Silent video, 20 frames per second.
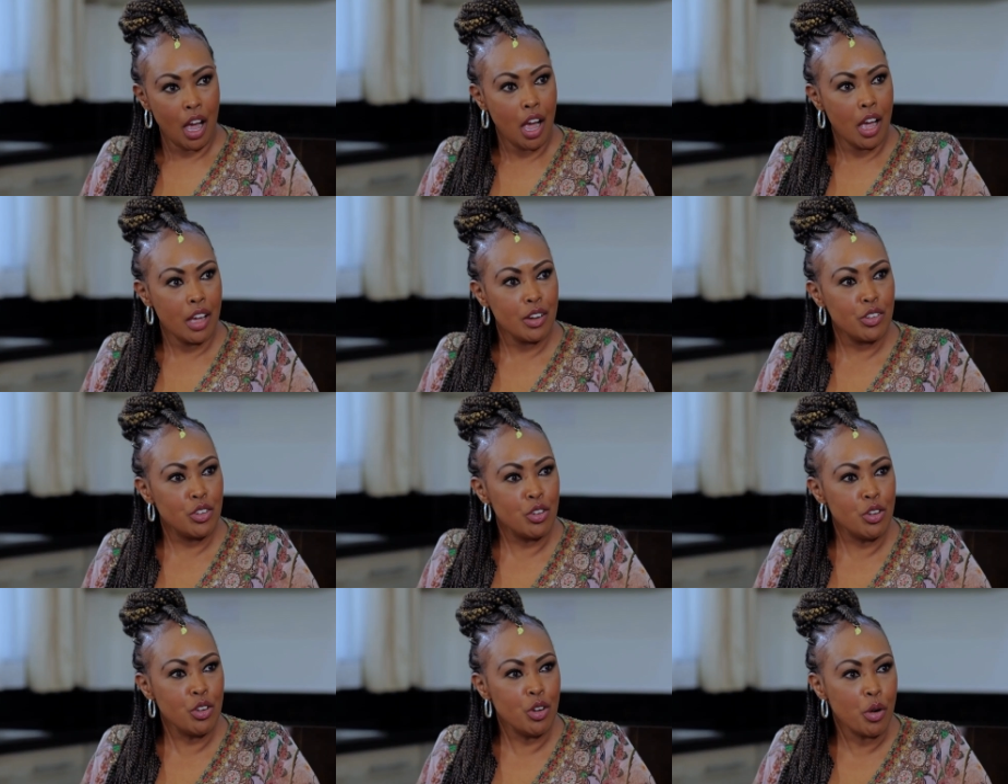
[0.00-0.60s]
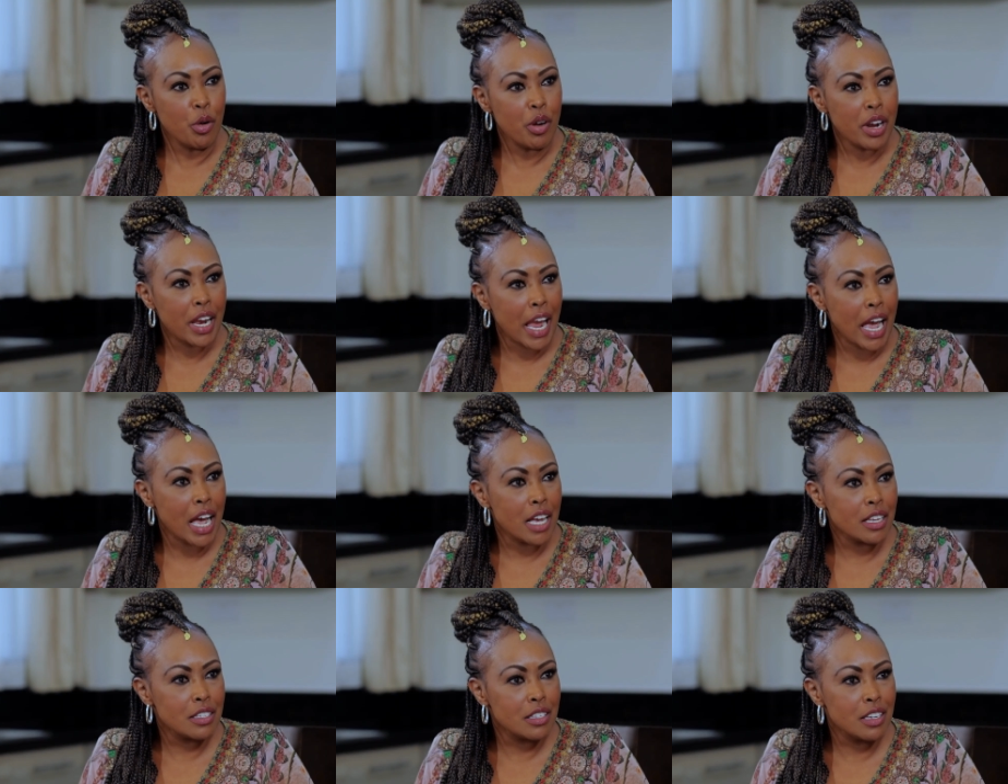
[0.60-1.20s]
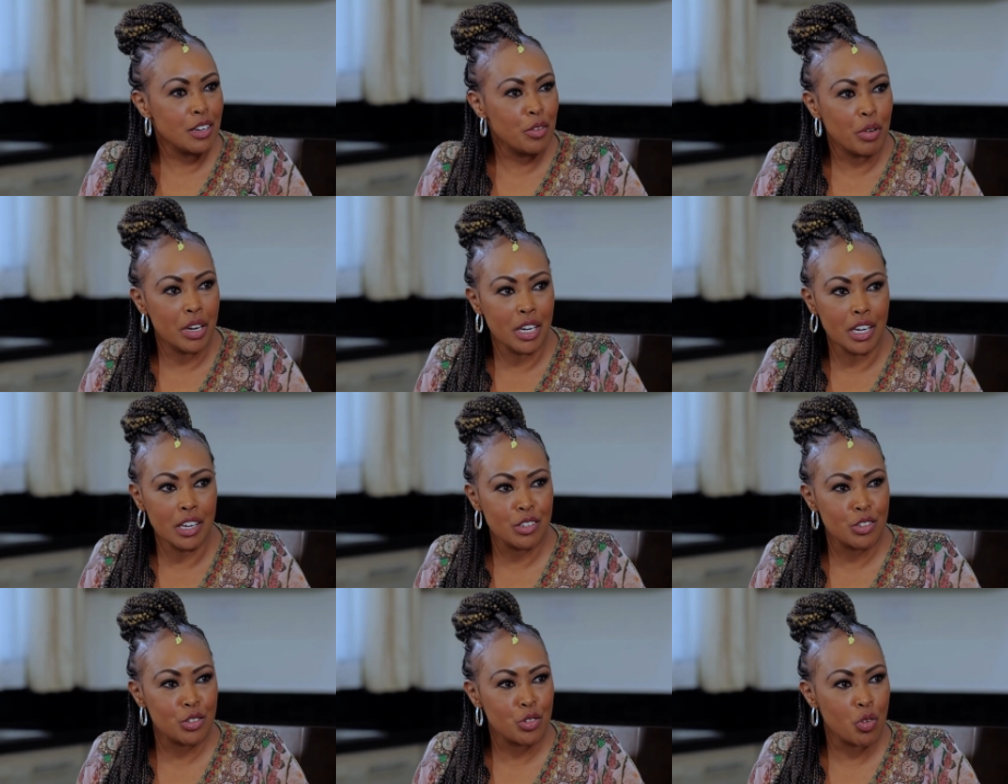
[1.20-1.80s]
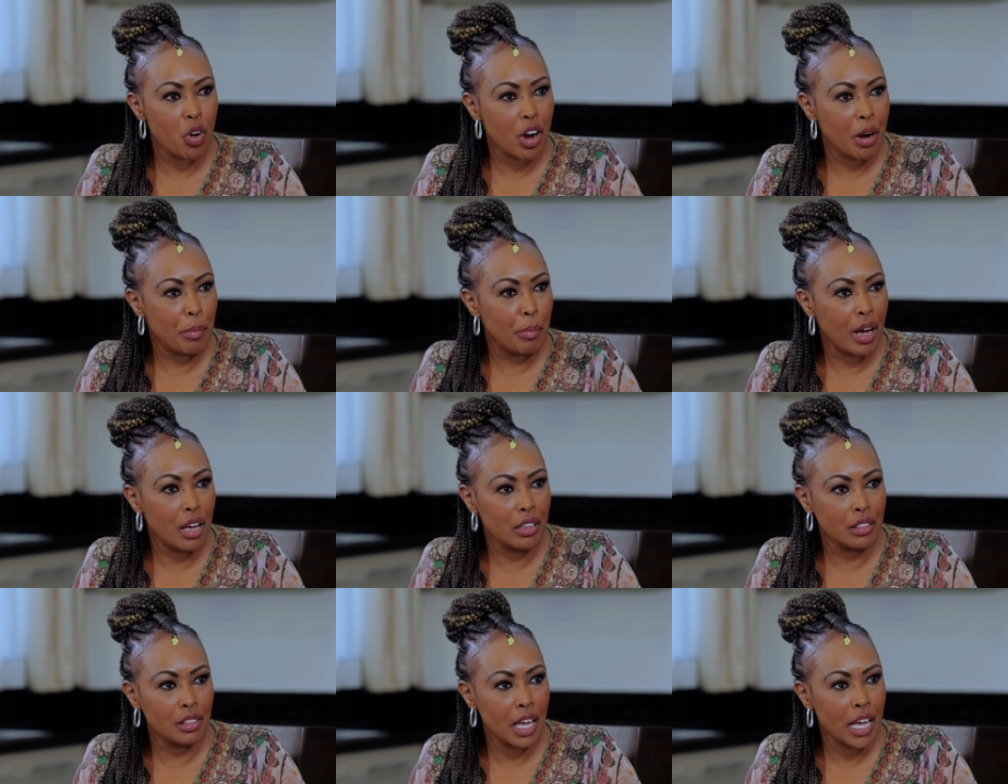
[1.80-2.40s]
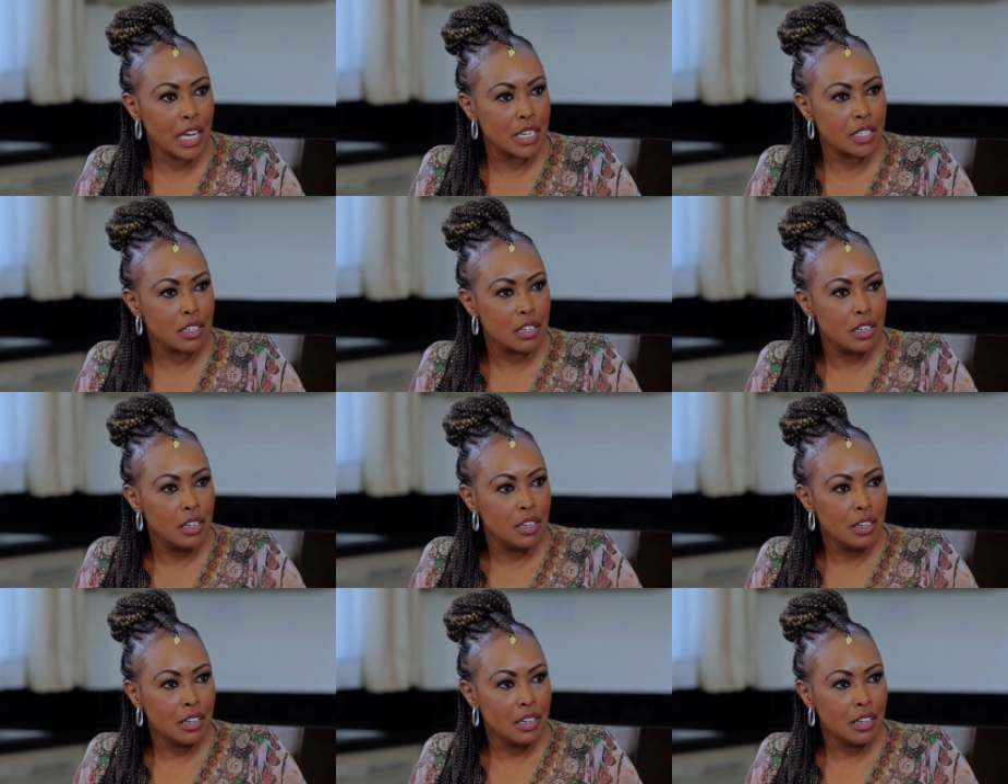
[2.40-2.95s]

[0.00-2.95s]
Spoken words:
and uric acid. We need to talk about that.